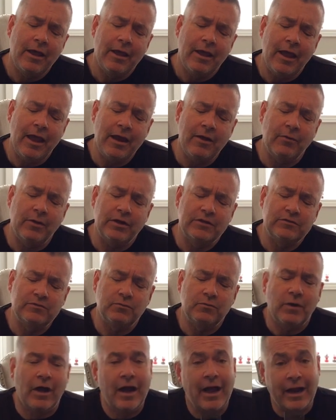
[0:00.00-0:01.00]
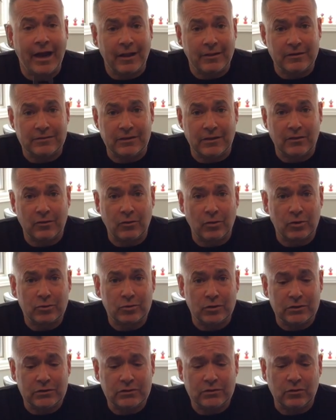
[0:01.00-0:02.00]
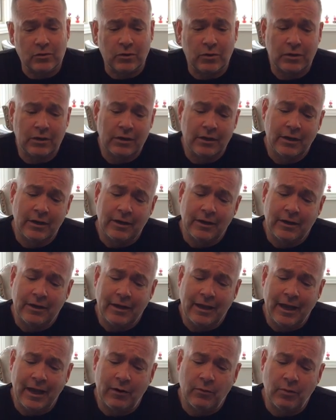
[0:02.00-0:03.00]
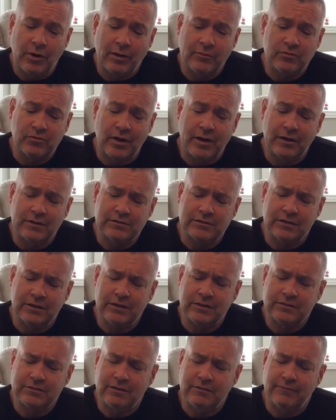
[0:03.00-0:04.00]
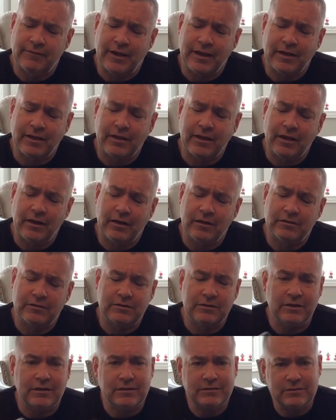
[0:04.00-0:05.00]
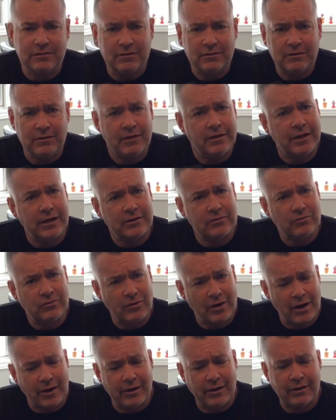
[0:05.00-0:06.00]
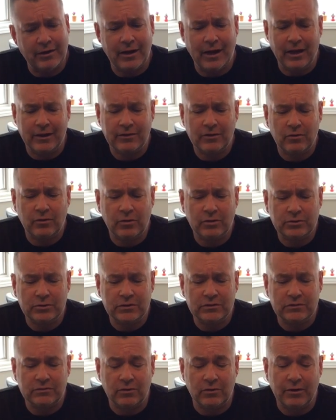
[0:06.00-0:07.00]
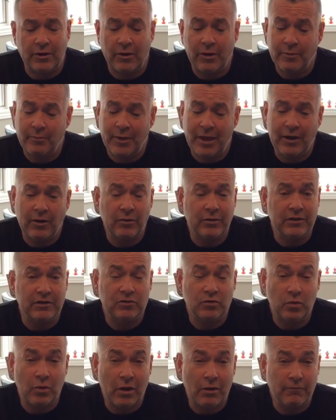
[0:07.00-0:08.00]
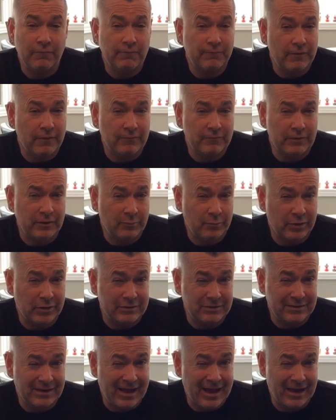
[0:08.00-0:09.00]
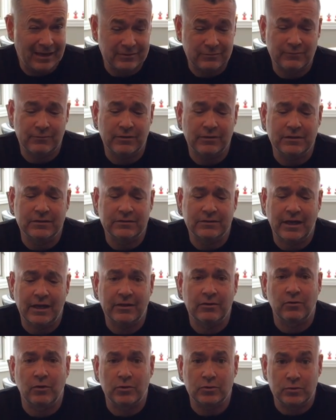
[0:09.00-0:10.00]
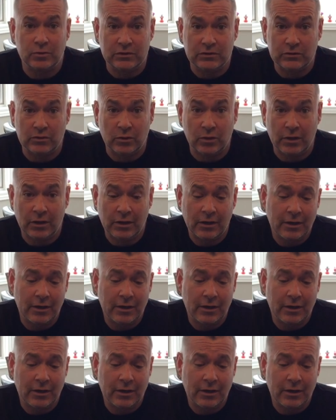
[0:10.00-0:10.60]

anyways, I got this at the grocery store, and what I'm trying to see is if I can get a decent electronic at the grocery store. Now I paid only $12.50 plus tax for this at the grocery store,